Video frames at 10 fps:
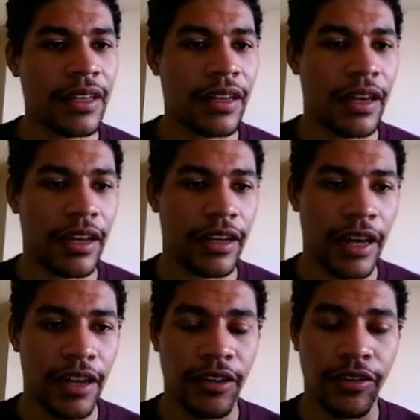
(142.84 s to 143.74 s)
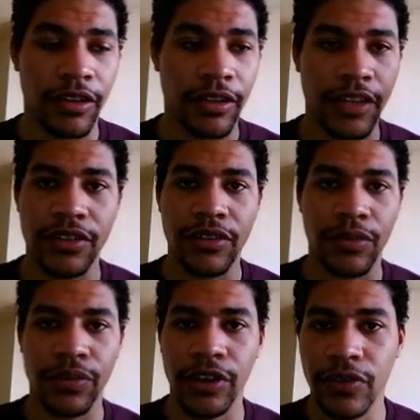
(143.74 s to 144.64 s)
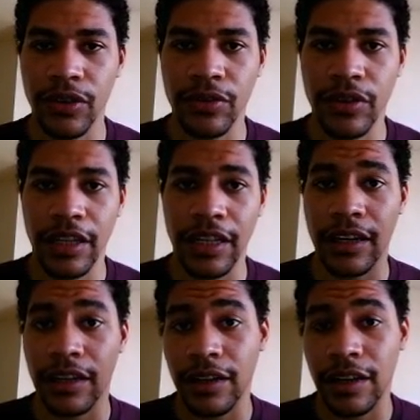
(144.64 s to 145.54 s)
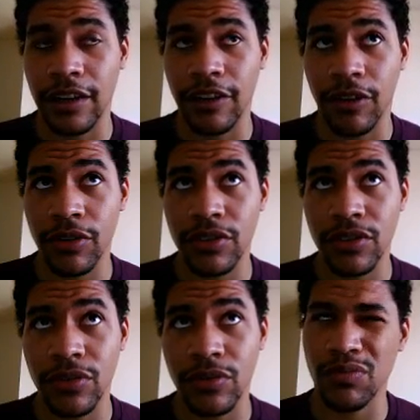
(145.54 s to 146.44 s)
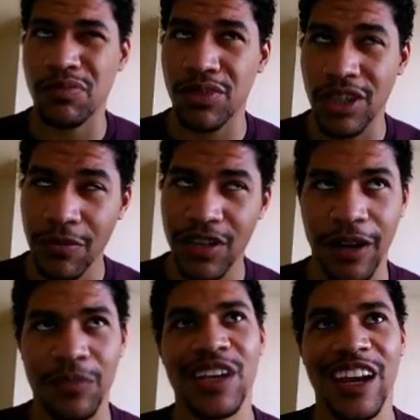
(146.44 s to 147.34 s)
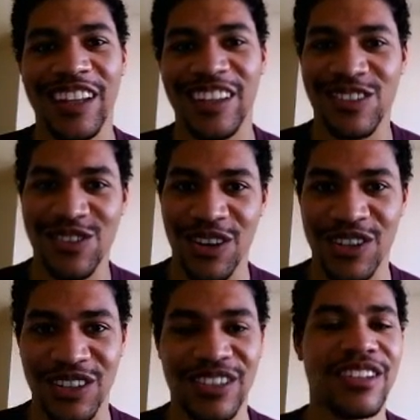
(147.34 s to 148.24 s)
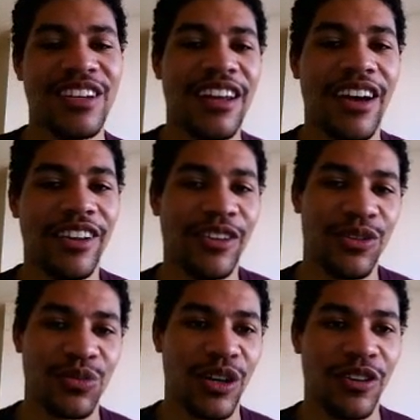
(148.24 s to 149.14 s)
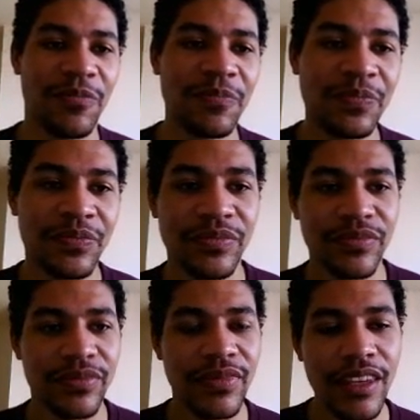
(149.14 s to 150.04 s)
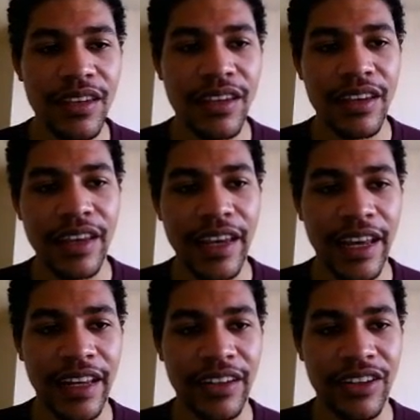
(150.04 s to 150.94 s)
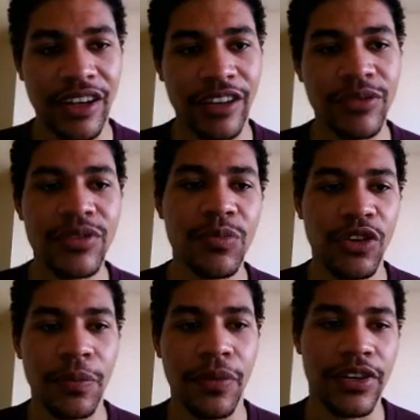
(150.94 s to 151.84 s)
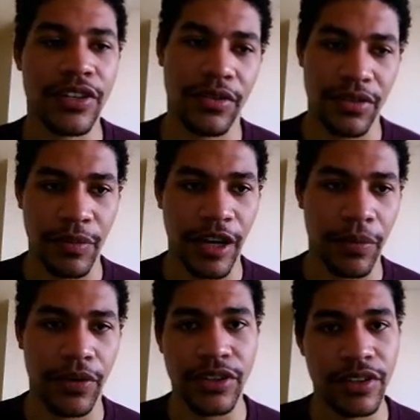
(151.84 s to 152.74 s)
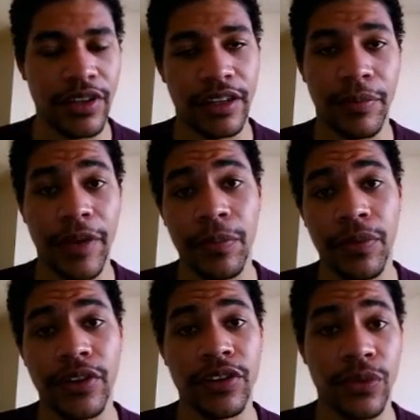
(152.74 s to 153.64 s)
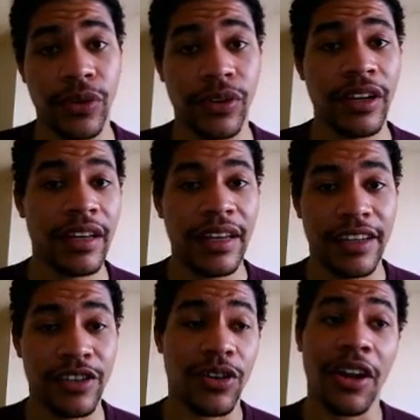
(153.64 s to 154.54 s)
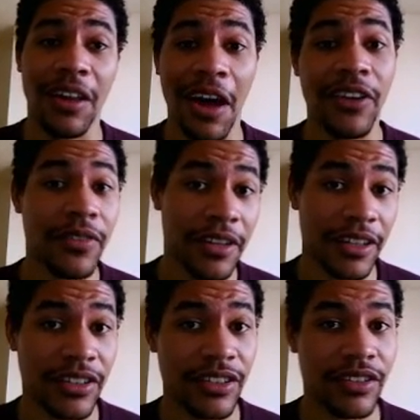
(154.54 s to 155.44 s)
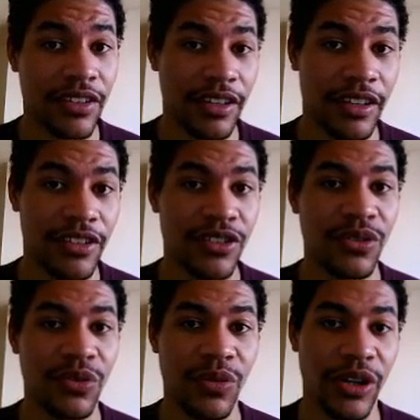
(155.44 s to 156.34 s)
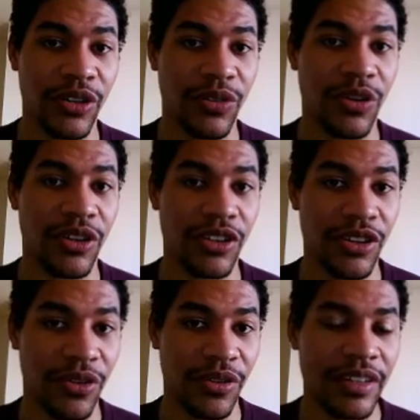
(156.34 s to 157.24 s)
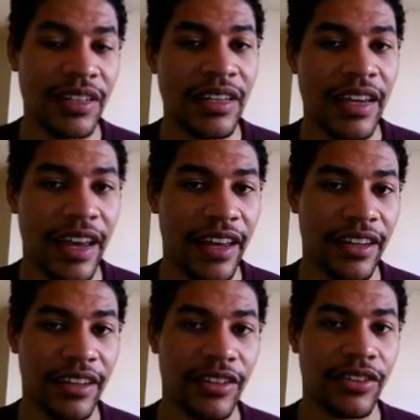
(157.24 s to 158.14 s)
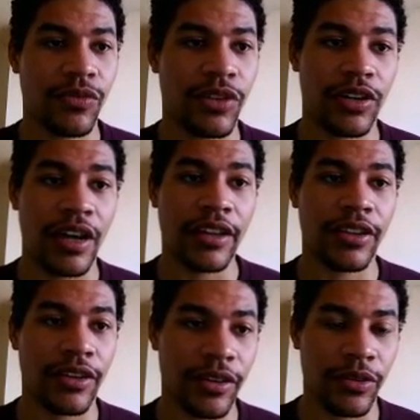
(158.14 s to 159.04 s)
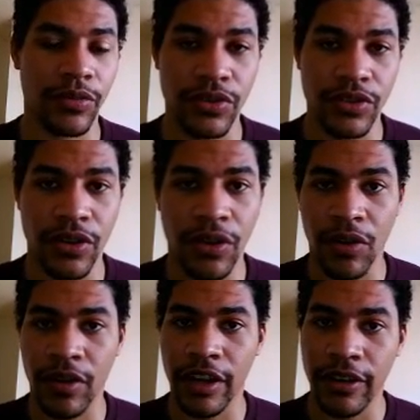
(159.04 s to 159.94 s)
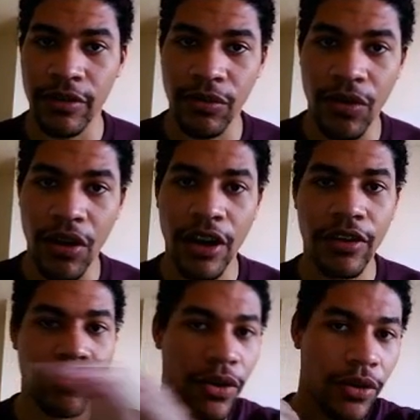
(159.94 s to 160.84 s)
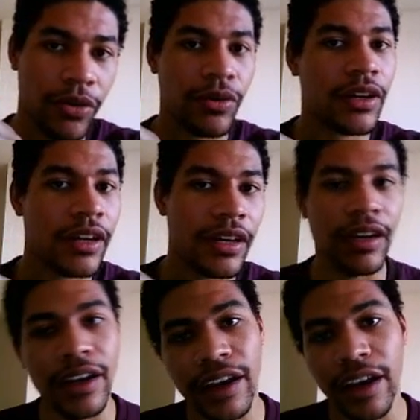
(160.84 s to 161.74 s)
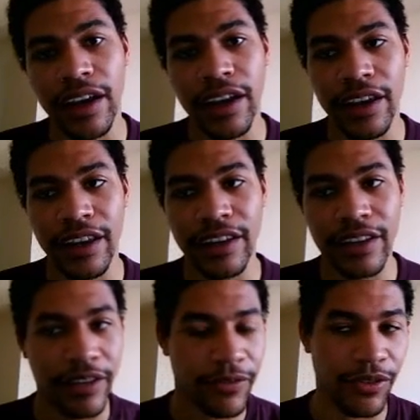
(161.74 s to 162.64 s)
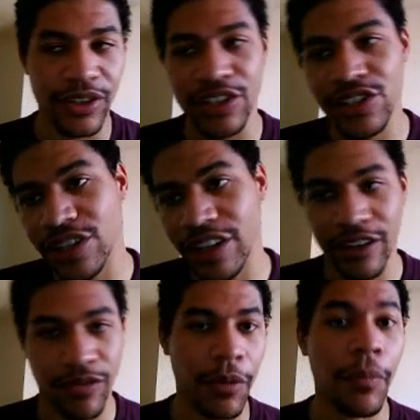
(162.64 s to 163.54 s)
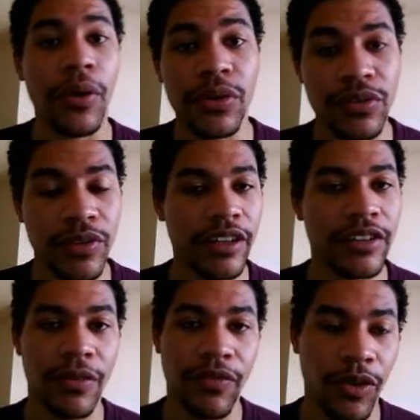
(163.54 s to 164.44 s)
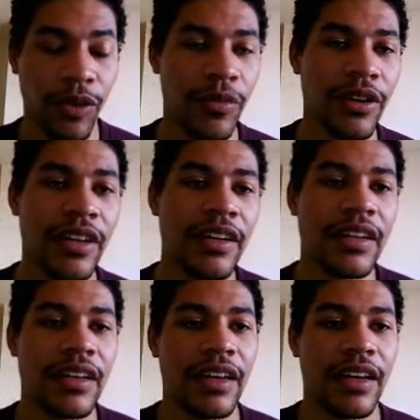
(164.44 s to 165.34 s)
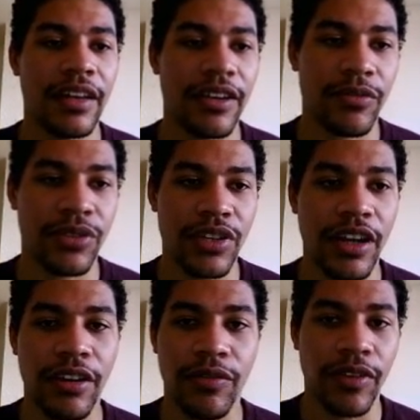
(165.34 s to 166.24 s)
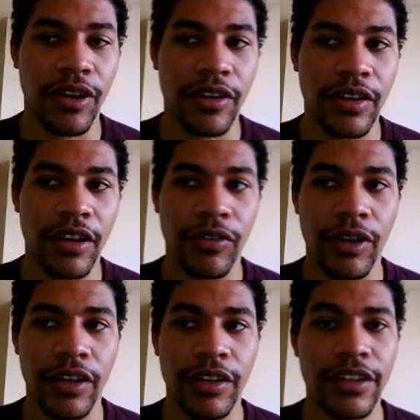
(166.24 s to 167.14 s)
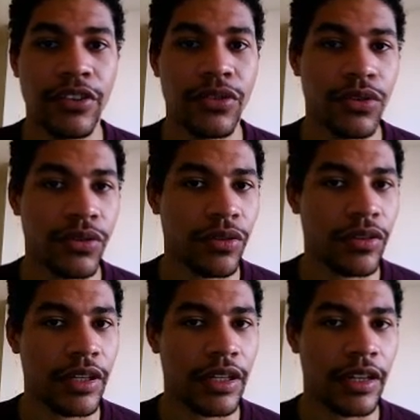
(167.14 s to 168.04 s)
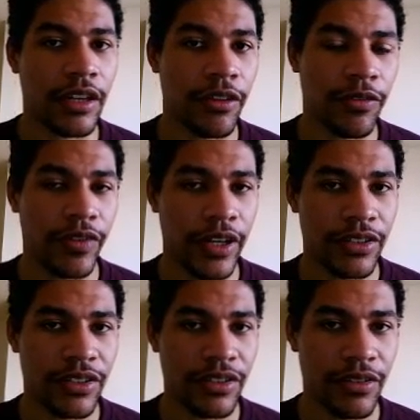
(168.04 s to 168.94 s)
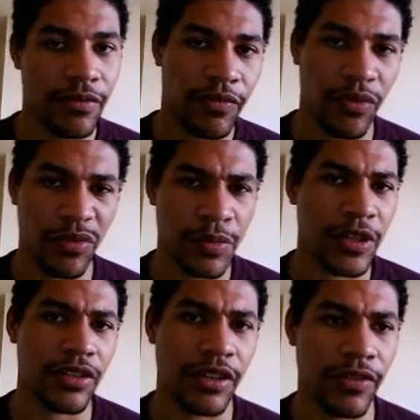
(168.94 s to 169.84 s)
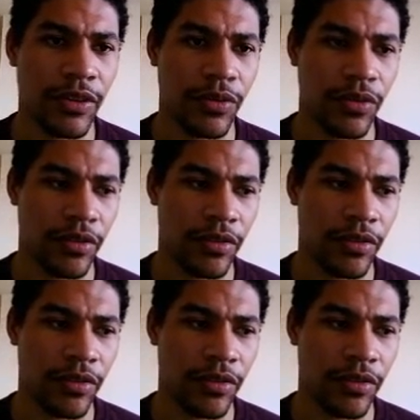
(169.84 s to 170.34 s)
And it had a nice little preview, and then it also sometimes had the instructions on there as well. And there were some good points and there's some bad points. Like the bad points were it took a lot of clicks to get to where you wanted to go, and when you got there it was all like one row for each thing, one post, right? It's a form. It was kind of not a great user interface, especially if you were